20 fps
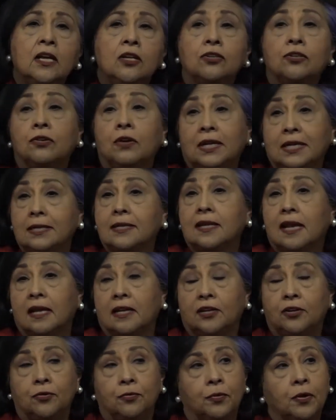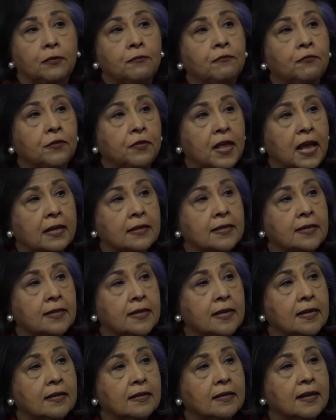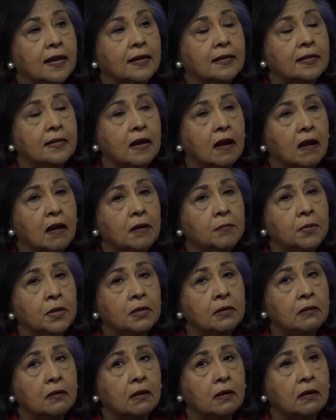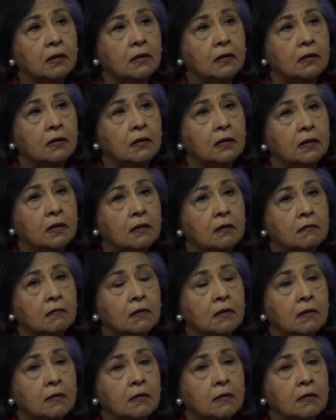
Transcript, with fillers: So I decided to run for that seat at that time, and, and uh,